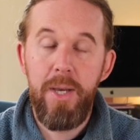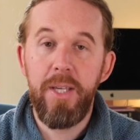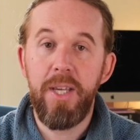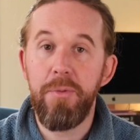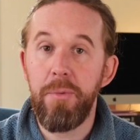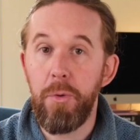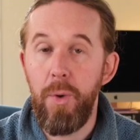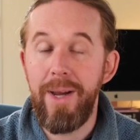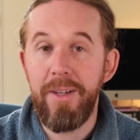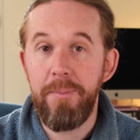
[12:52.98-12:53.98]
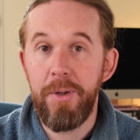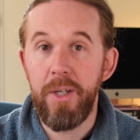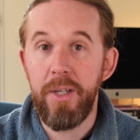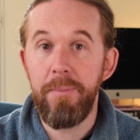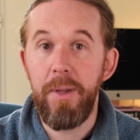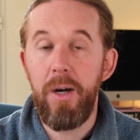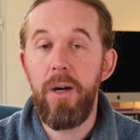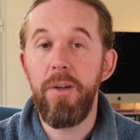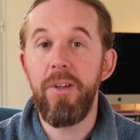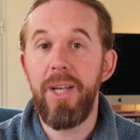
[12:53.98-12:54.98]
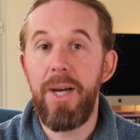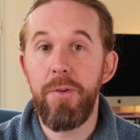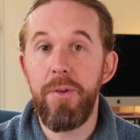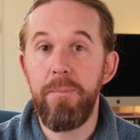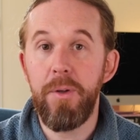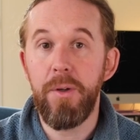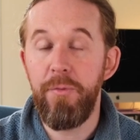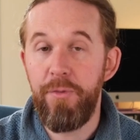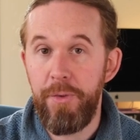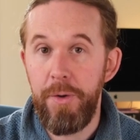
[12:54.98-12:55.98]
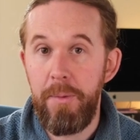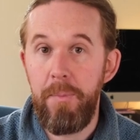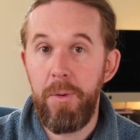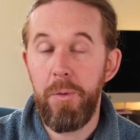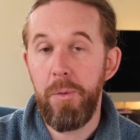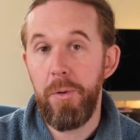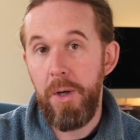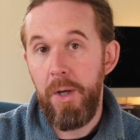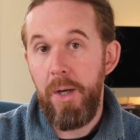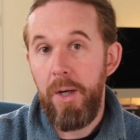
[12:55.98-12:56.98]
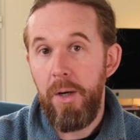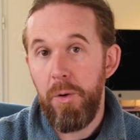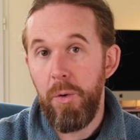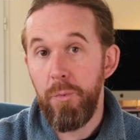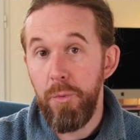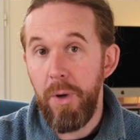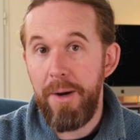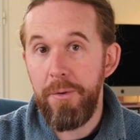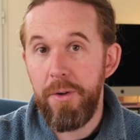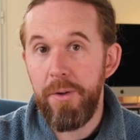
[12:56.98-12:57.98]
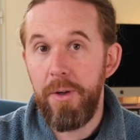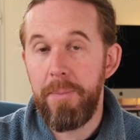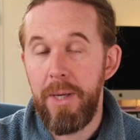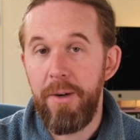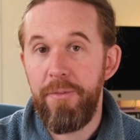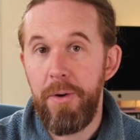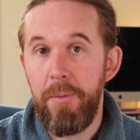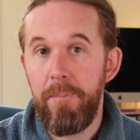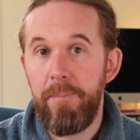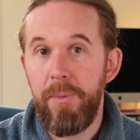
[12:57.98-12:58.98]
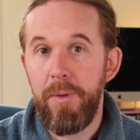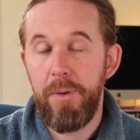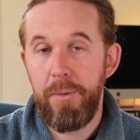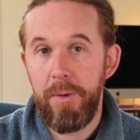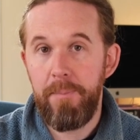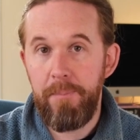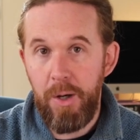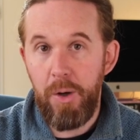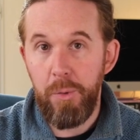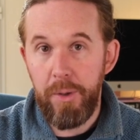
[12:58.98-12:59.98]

Gives some great imaging of the heart, allows them to confirm or rule out a PFO, so a hole